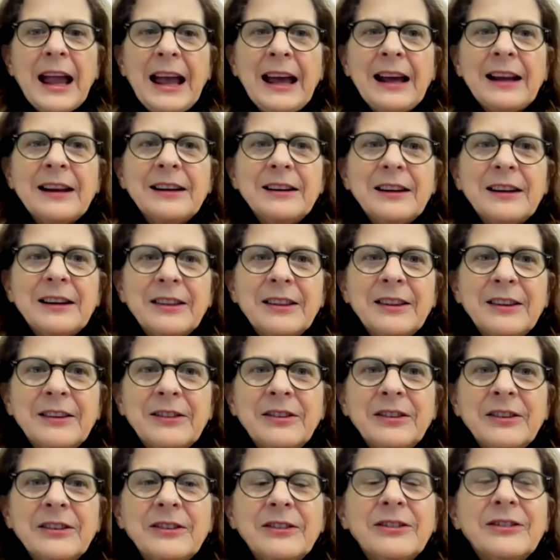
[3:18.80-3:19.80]
And
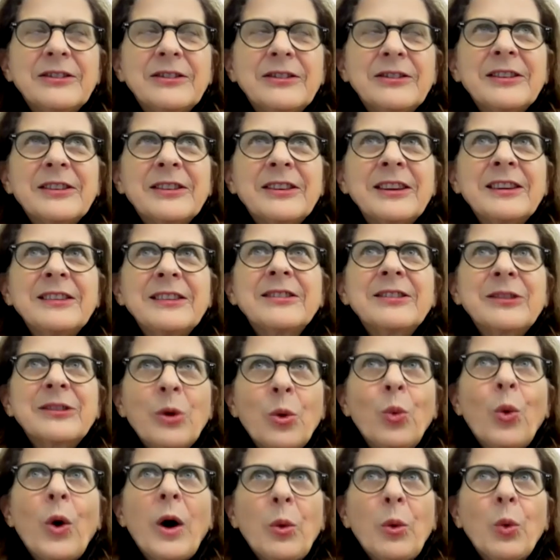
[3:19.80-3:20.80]

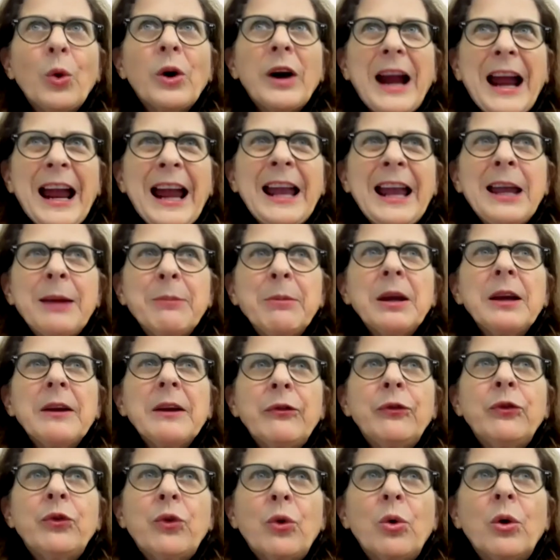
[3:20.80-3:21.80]
so what we're
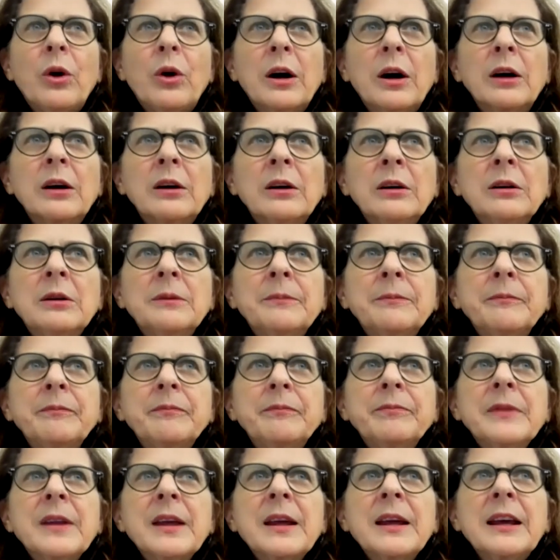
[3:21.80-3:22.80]
aiming for
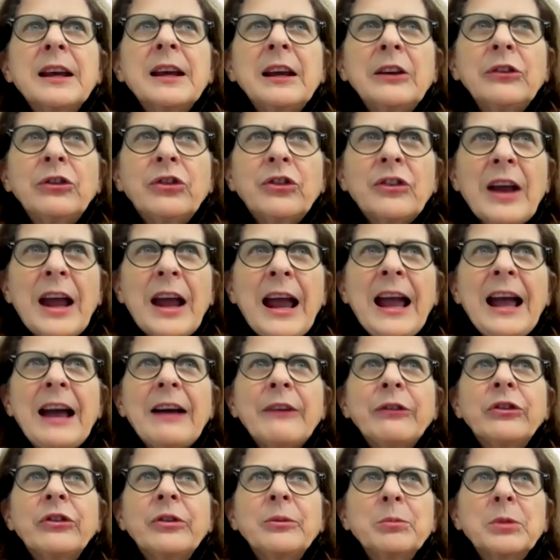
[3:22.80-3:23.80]
is to
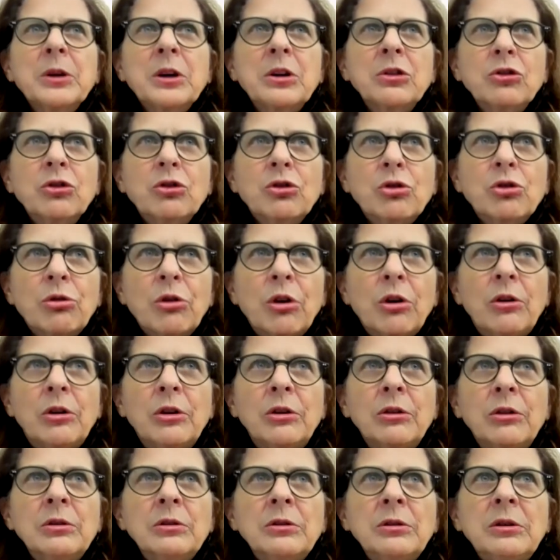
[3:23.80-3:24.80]
have some
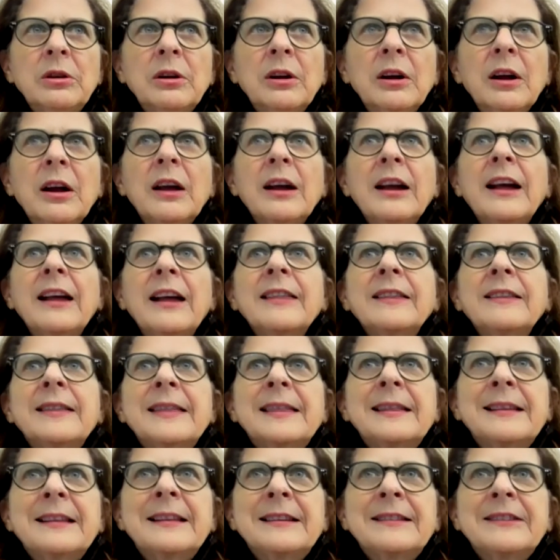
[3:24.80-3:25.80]
control,
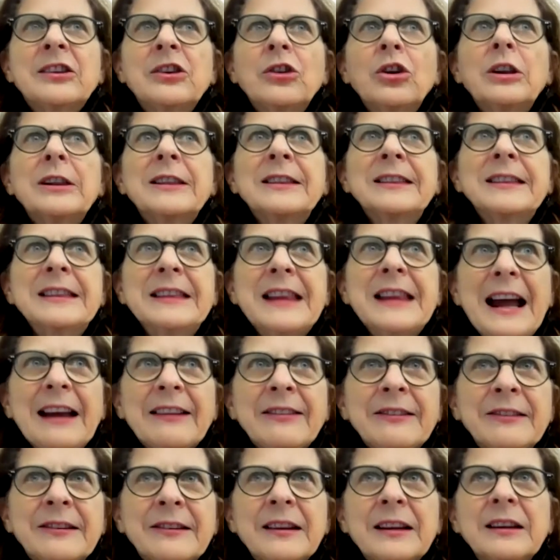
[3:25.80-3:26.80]
to
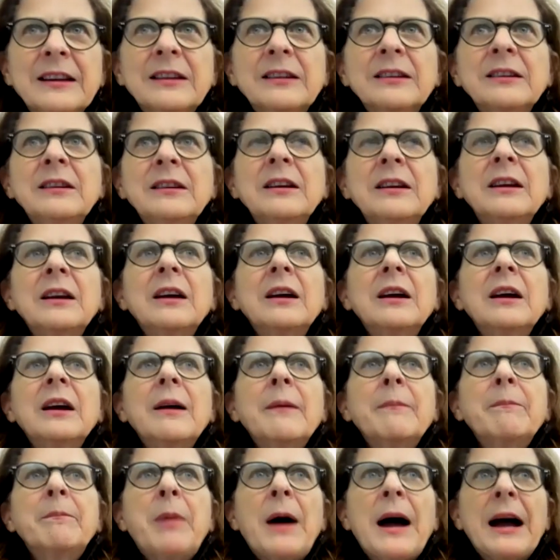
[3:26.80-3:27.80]
lessen
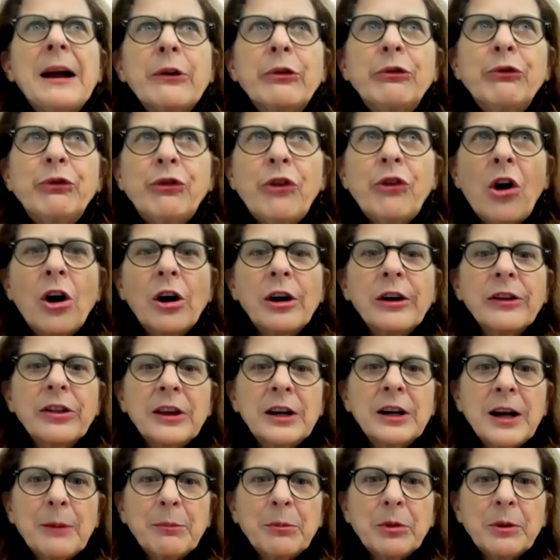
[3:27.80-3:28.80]
by far
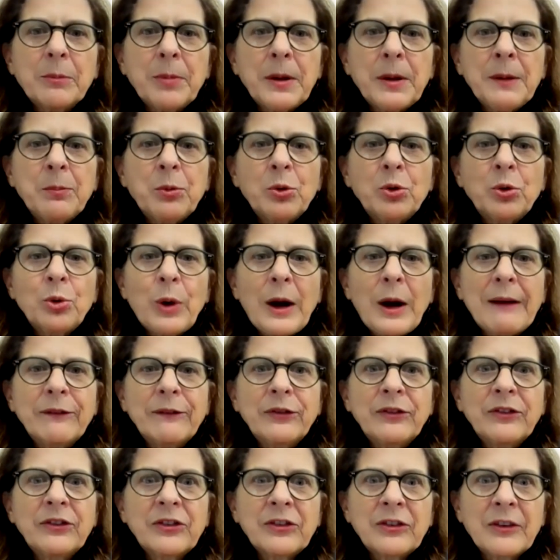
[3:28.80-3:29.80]
the number of people who
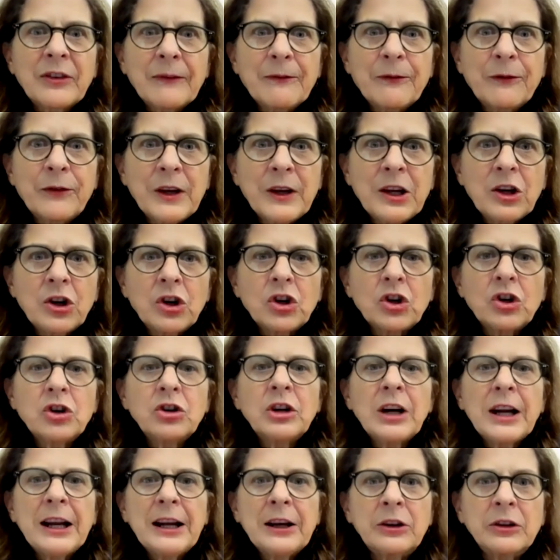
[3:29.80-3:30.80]
have
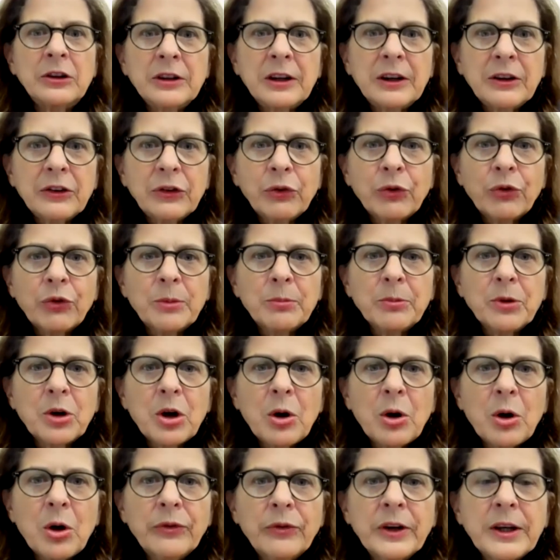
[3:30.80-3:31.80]
severe illness from
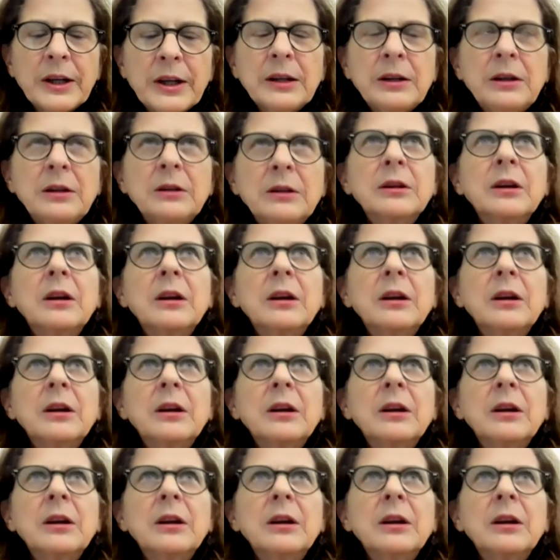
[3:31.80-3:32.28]
COVID.